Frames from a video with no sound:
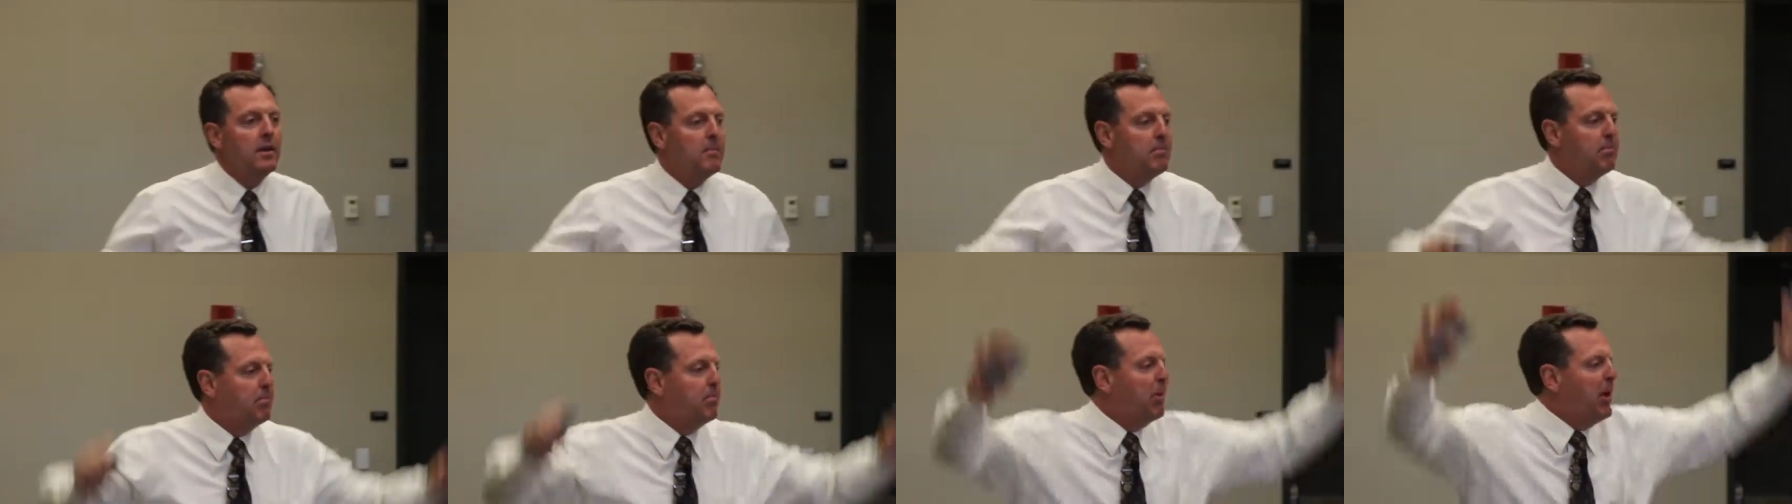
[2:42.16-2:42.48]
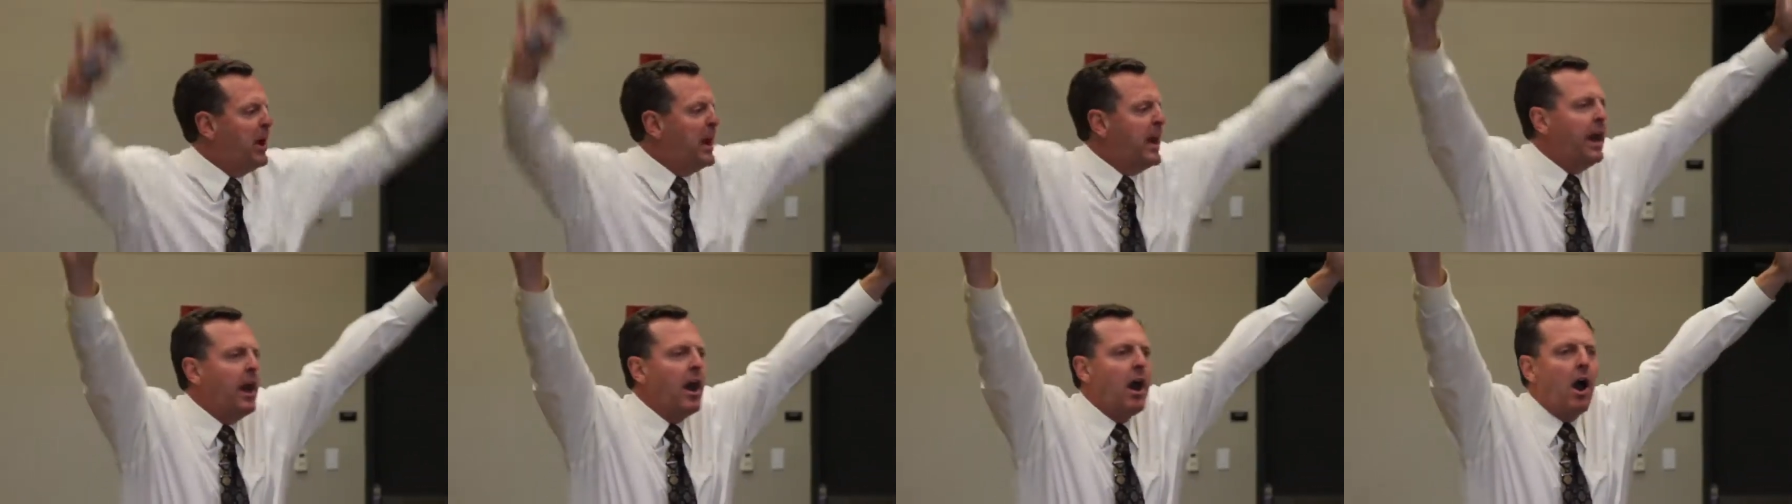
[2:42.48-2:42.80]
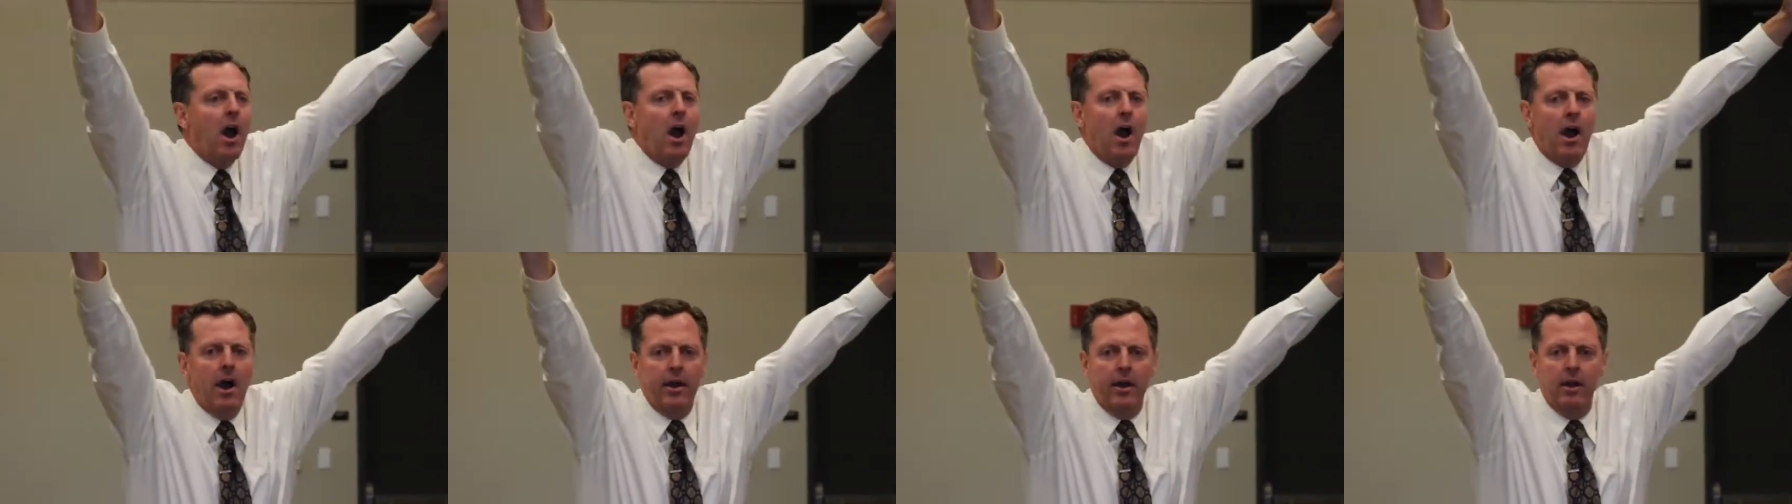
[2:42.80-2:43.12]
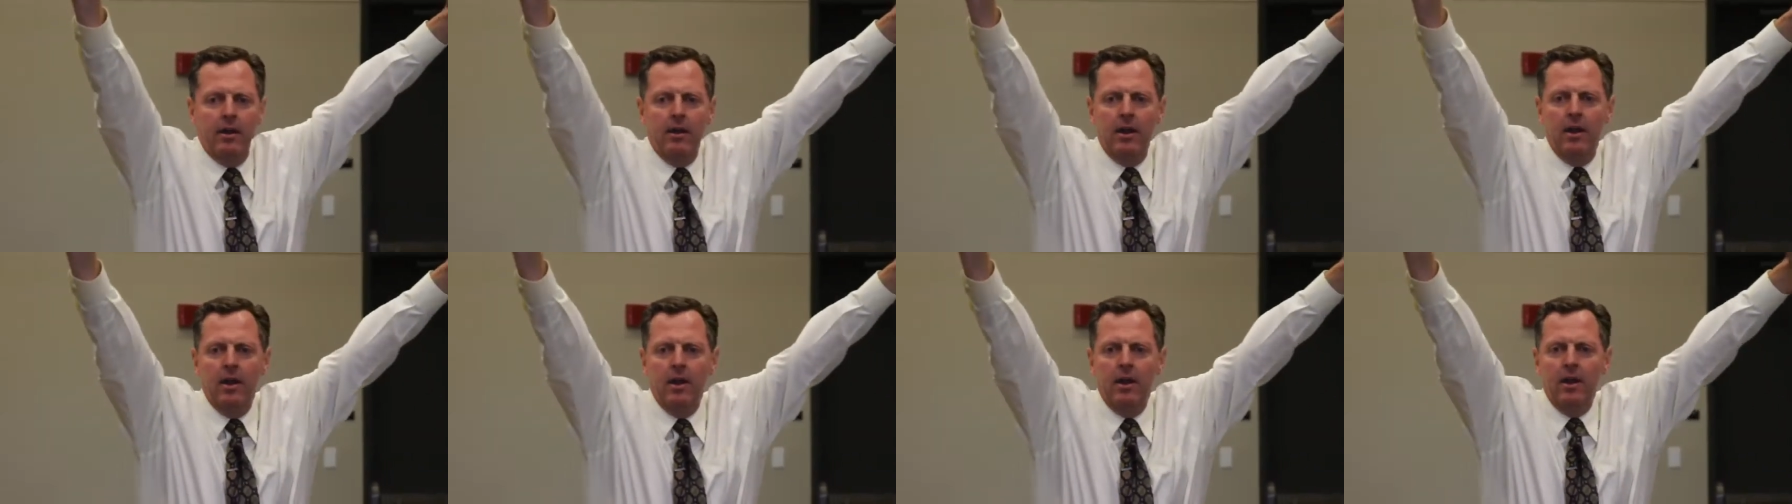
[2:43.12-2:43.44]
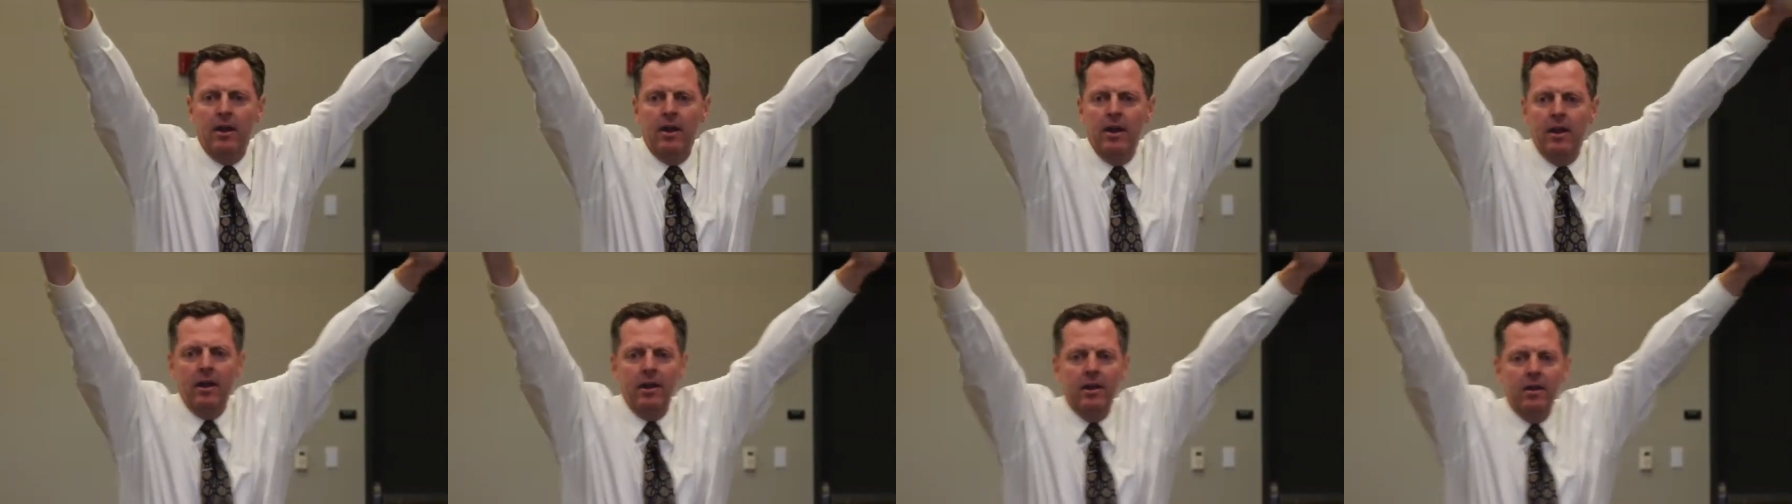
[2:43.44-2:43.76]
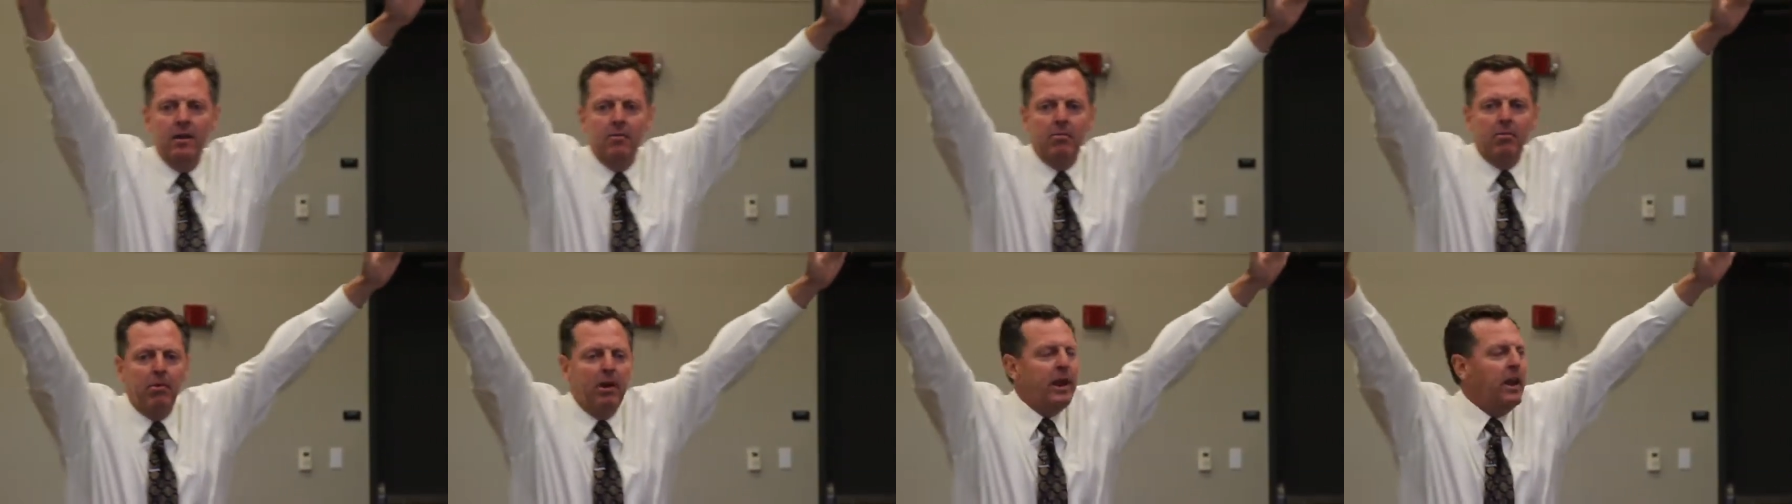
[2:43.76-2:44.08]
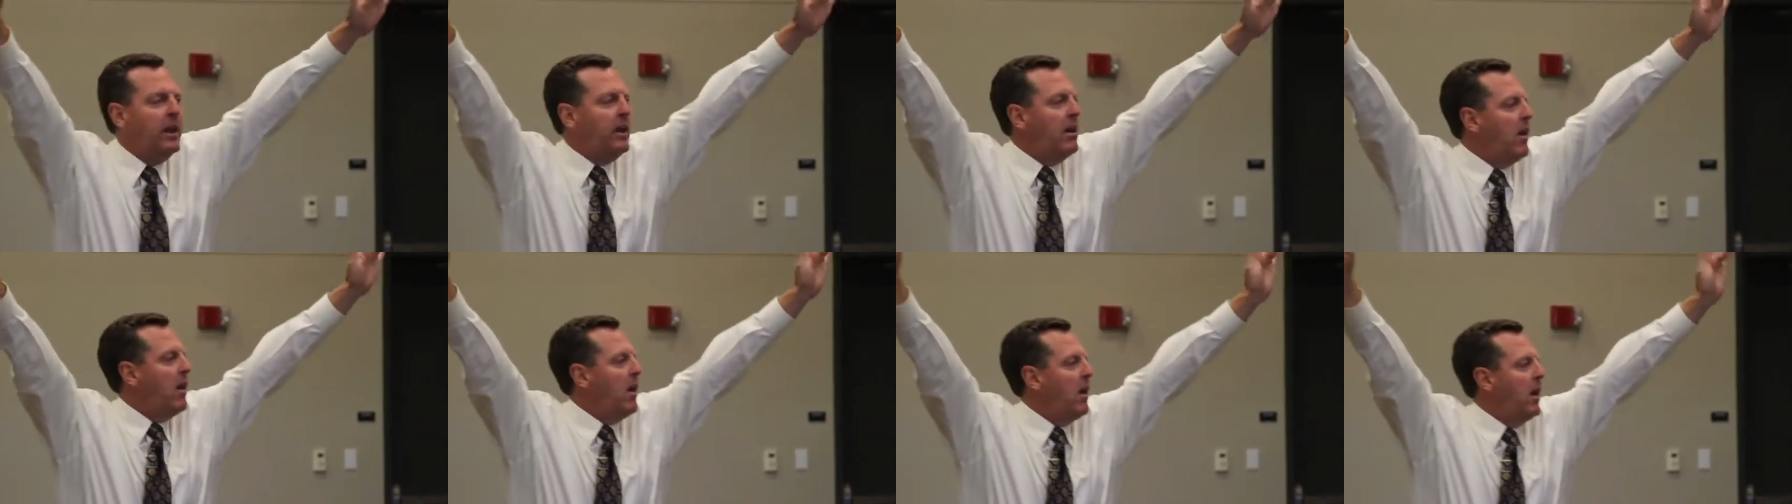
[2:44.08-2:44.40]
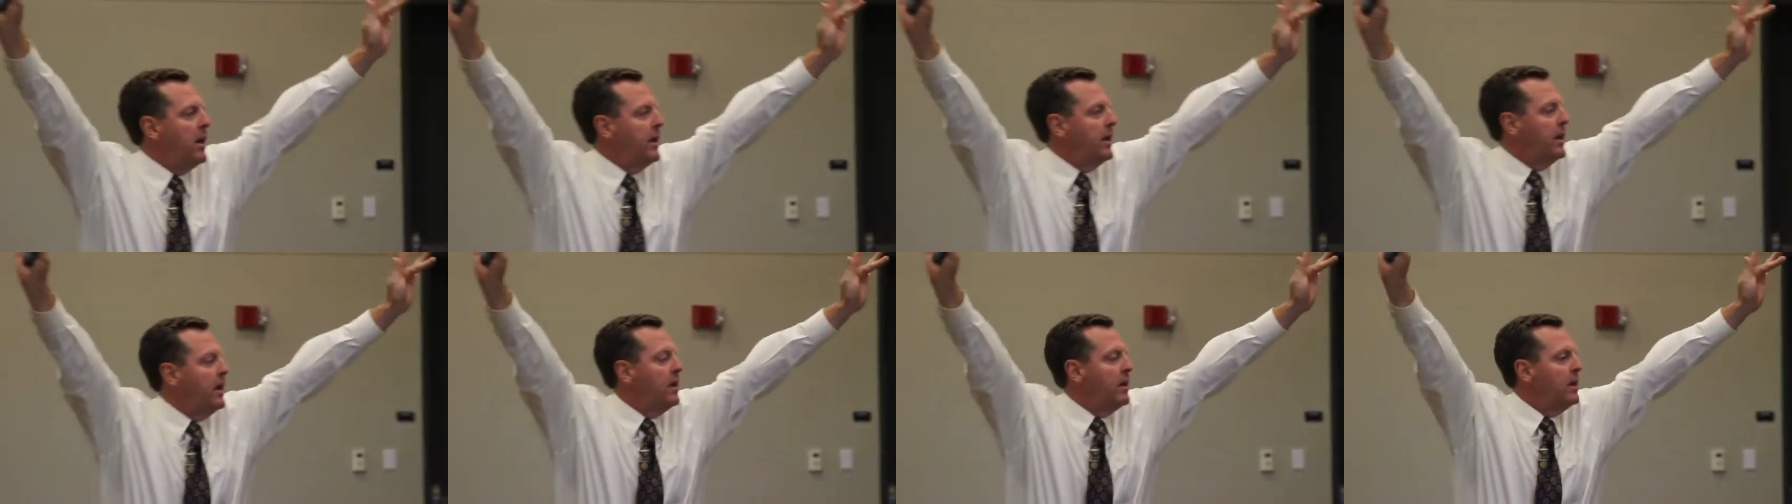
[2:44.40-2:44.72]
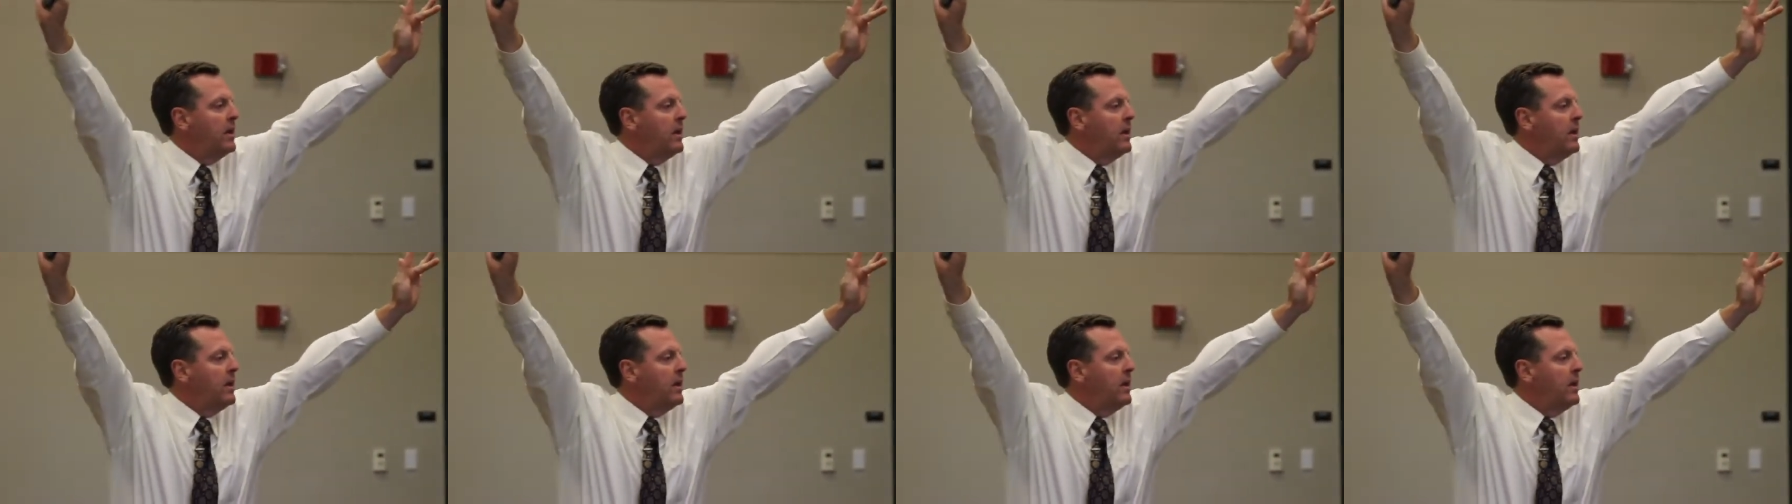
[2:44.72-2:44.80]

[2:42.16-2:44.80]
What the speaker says: Bring it on. Bring it on.